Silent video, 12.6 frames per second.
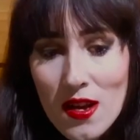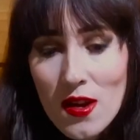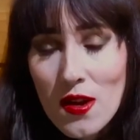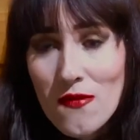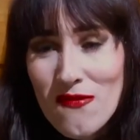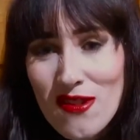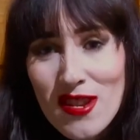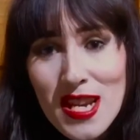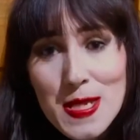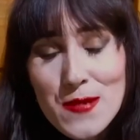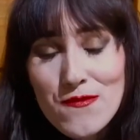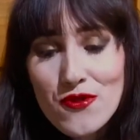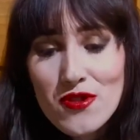For the next
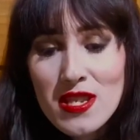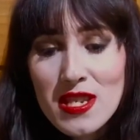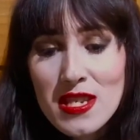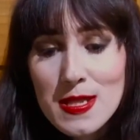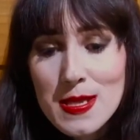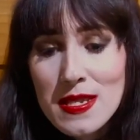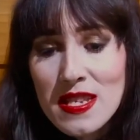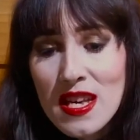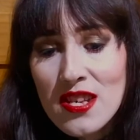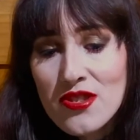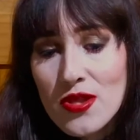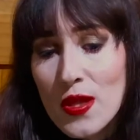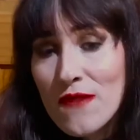few years, Gesche
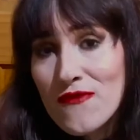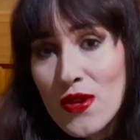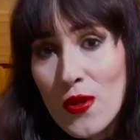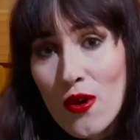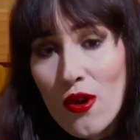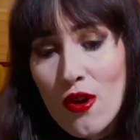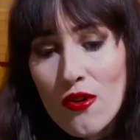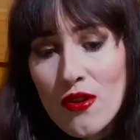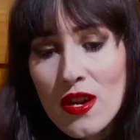lived alone